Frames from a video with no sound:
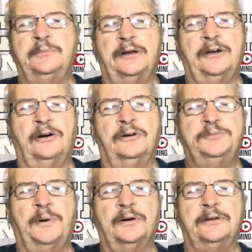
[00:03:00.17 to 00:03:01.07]
my dogs
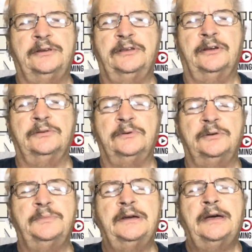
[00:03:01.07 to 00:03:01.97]
barking in the other
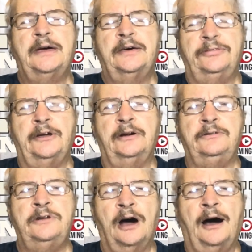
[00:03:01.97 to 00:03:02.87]
room.
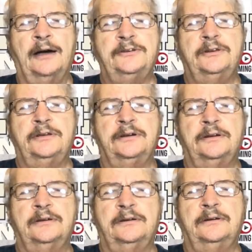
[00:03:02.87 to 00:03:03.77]
They're not
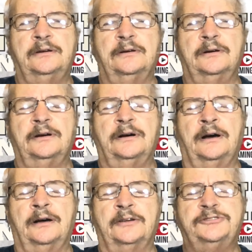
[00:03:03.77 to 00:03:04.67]

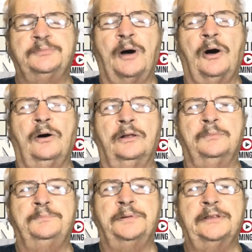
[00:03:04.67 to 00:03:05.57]

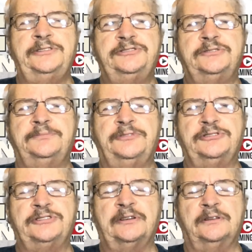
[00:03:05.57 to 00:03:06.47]
small police
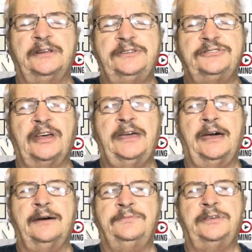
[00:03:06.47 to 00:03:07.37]
facilities. They
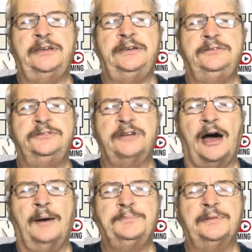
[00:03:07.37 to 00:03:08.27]
have the
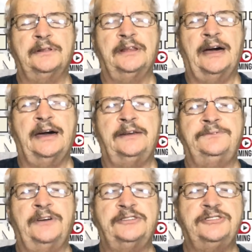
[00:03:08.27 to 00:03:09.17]
top of the line
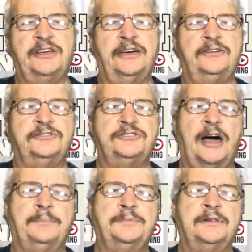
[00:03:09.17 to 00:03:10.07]
investigators,
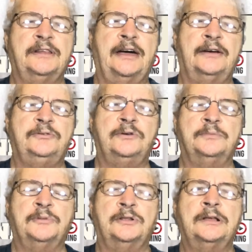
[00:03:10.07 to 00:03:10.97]
top of the line
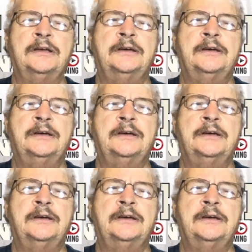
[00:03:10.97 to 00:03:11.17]
criminal